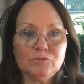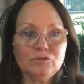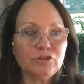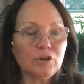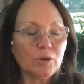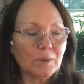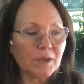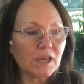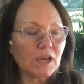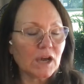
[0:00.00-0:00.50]

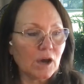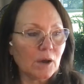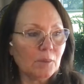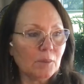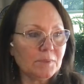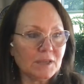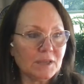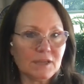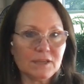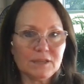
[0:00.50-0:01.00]
showing
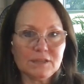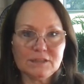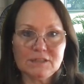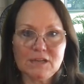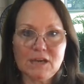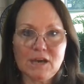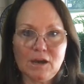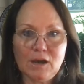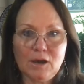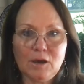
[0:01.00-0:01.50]
up
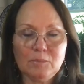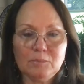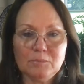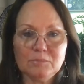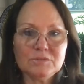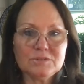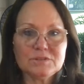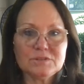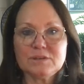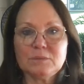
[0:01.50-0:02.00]
in
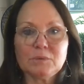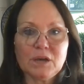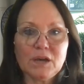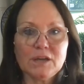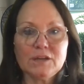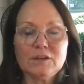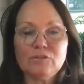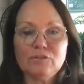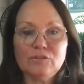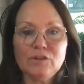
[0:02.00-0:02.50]
some
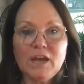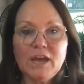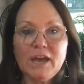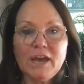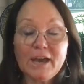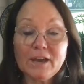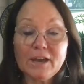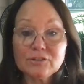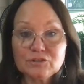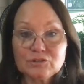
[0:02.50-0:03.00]
kind of
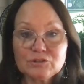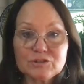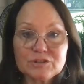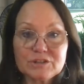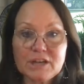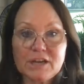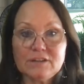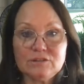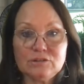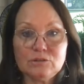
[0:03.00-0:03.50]

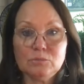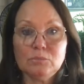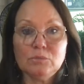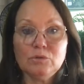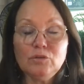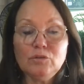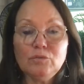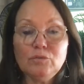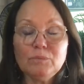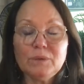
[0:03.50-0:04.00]
exercise or
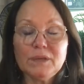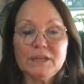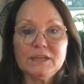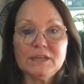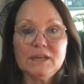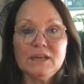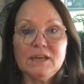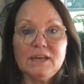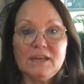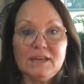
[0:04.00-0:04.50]

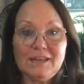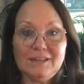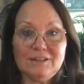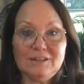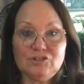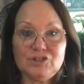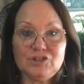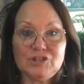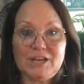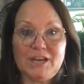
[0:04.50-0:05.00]
movement
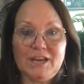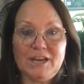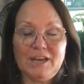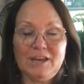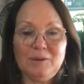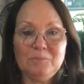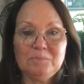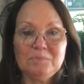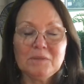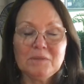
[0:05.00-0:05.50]
each
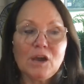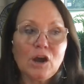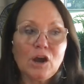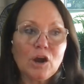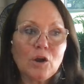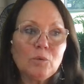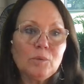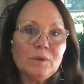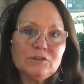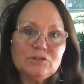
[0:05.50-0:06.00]
day?
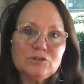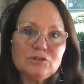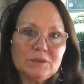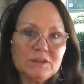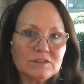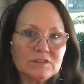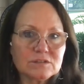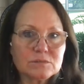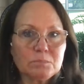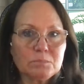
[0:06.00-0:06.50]
Are we
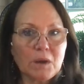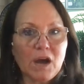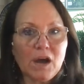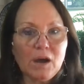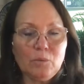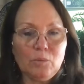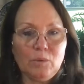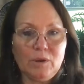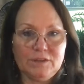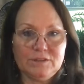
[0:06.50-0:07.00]
doing
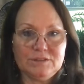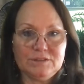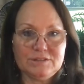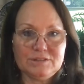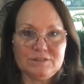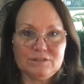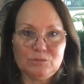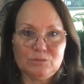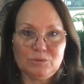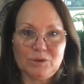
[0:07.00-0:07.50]
spot
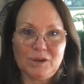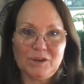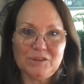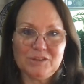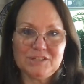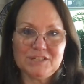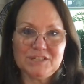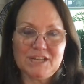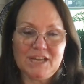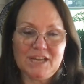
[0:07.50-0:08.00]
ones
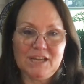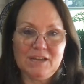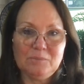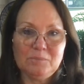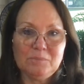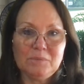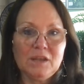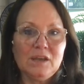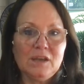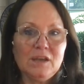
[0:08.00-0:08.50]
throughout the day?
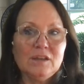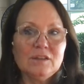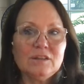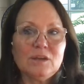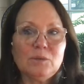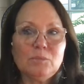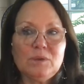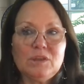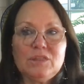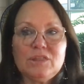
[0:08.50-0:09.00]

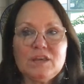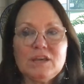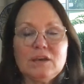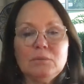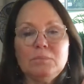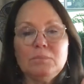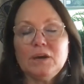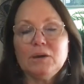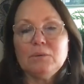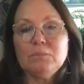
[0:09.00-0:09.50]
Then we think
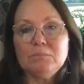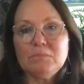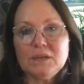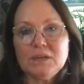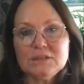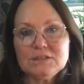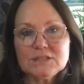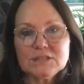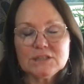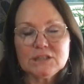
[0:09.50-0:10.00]
about
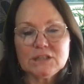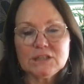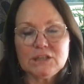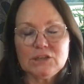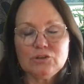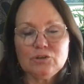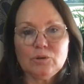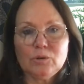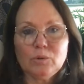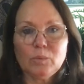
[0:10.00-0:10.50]

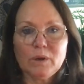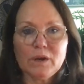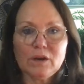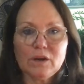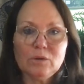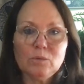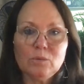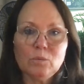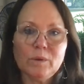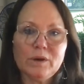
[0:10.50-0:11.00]
mentally,
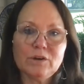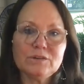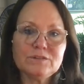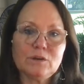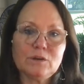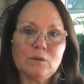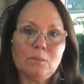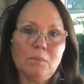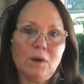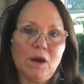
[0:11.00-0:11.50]
where
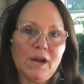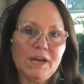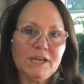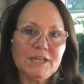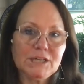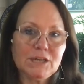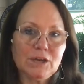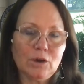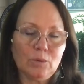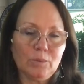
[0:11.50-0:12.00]
is our
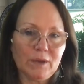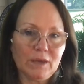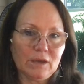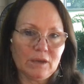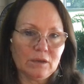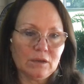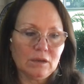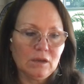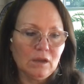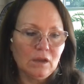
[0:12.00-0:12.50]
mind
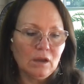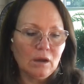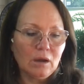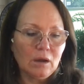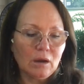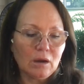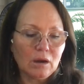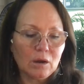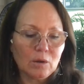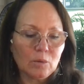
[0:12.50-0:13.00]
going?
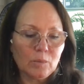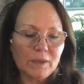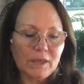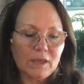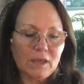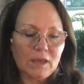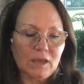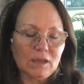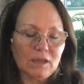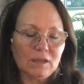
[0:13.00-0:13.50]
Are
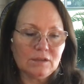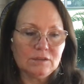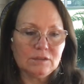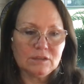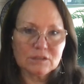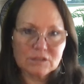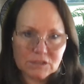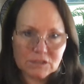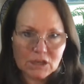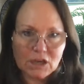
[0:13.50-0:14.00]
we
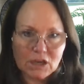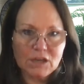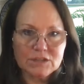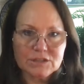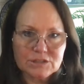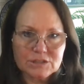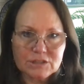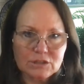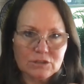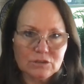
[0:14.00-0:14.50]
in the
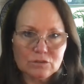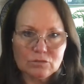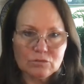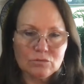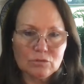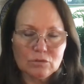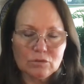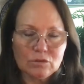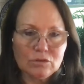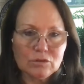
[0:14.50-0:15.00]
constant,
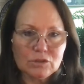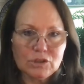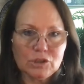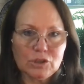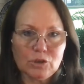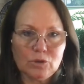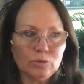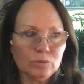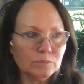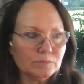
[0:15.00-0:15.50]
you
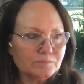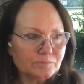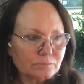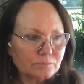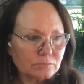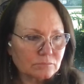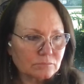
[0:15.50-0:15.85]
know,